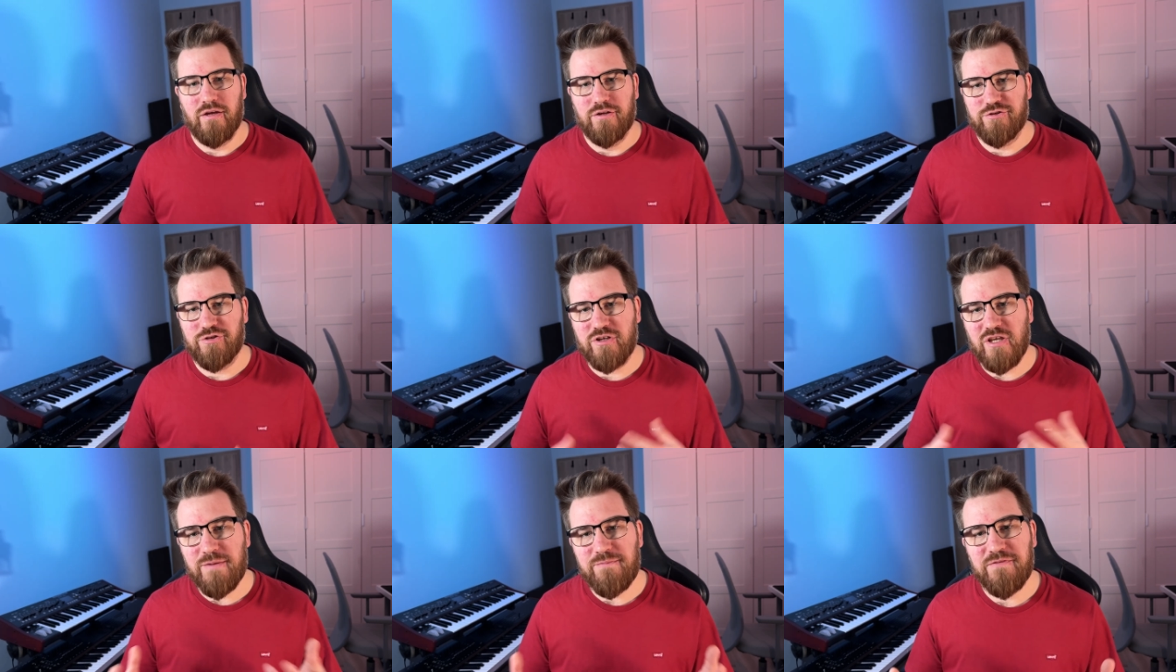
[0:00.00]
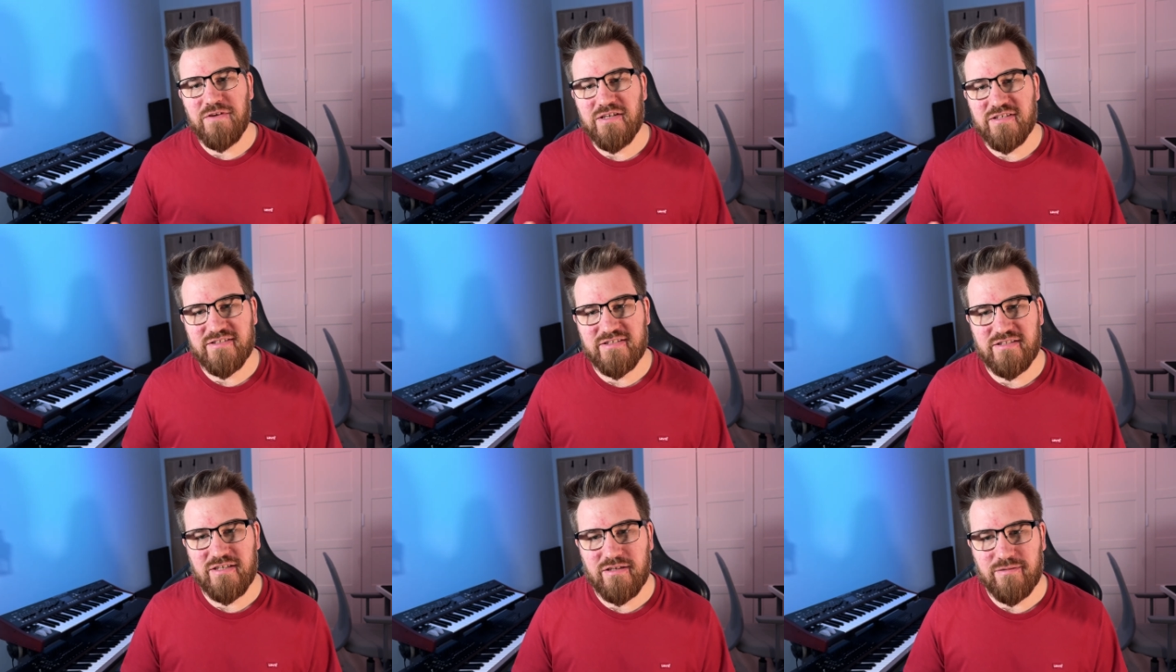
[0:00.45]
To keep
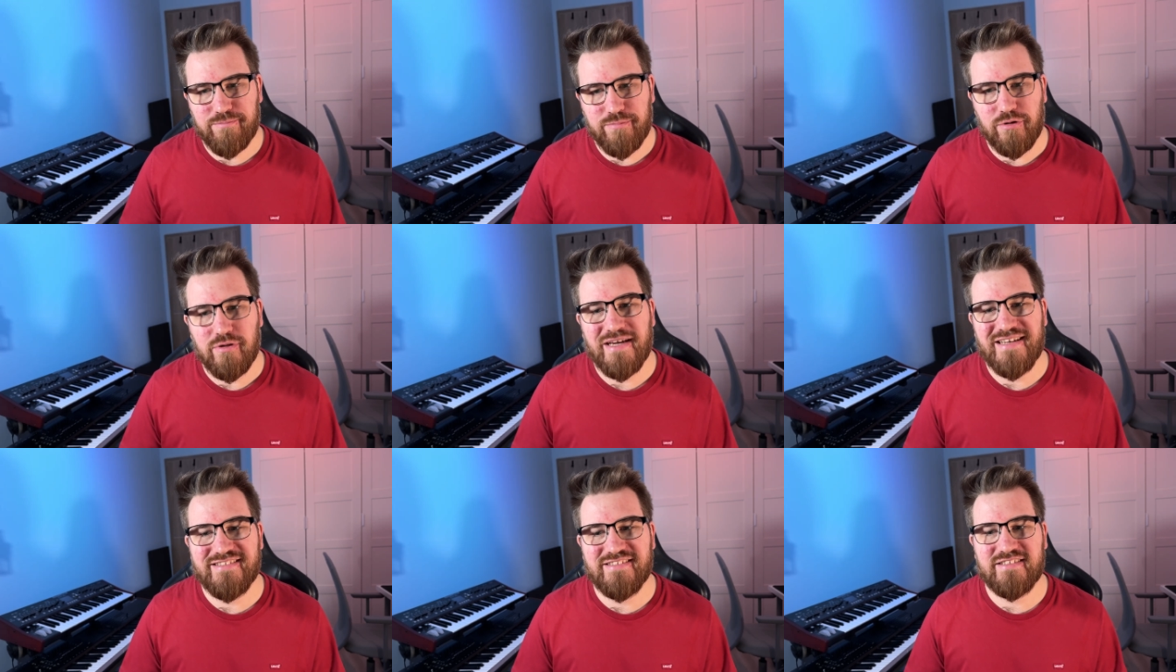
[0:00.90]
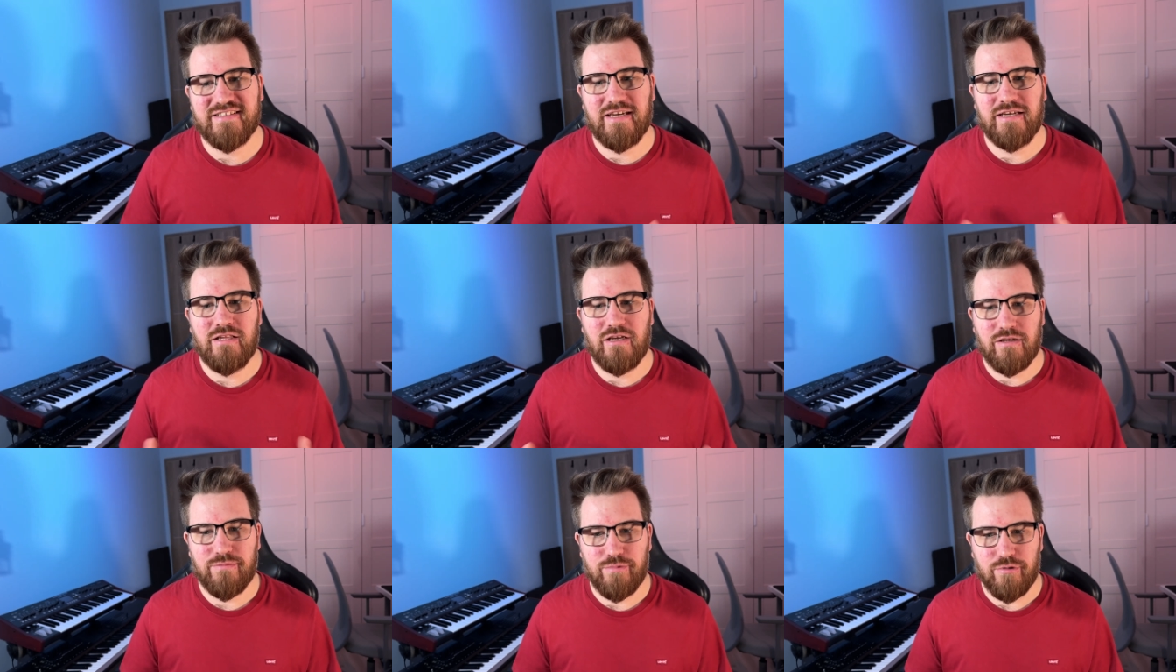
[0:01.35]
things simple and
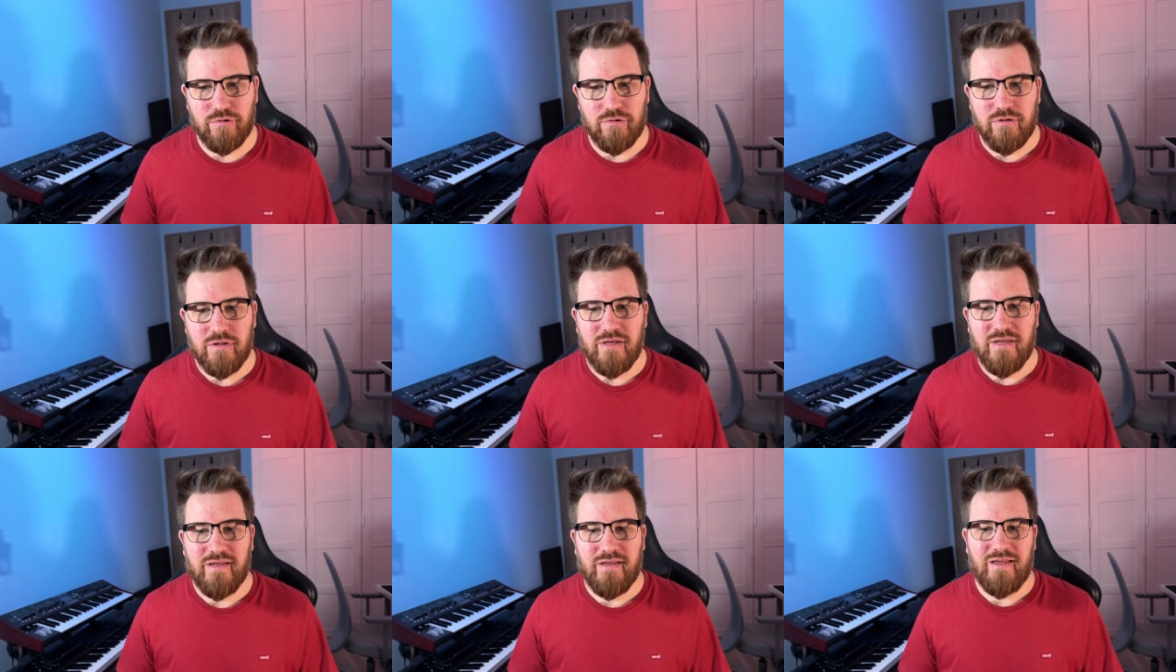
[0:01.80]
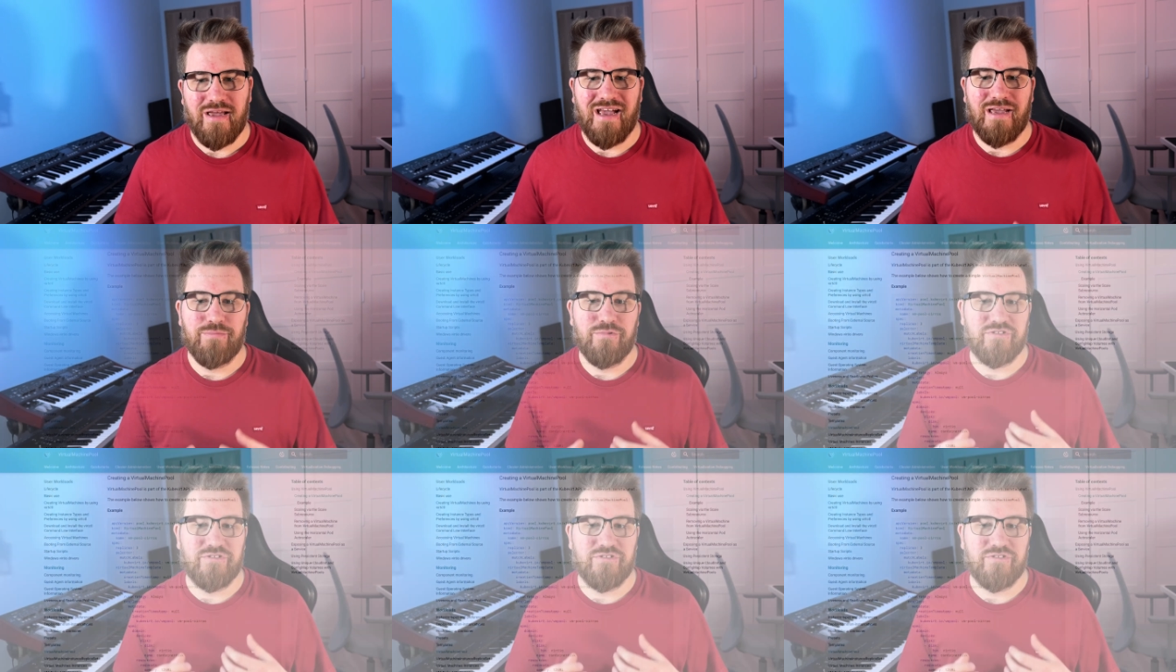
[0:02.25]
scalable, I'm